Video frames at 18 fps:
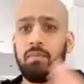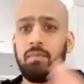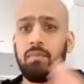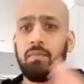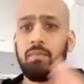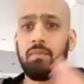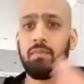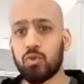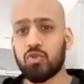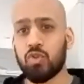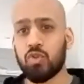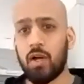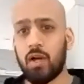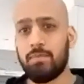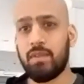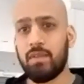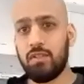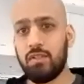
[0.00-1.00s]
You've got more
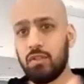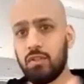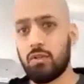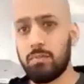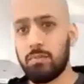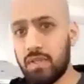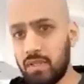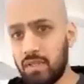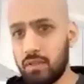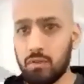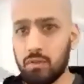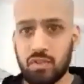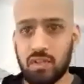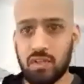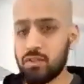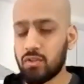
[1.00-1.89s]
time that you can be using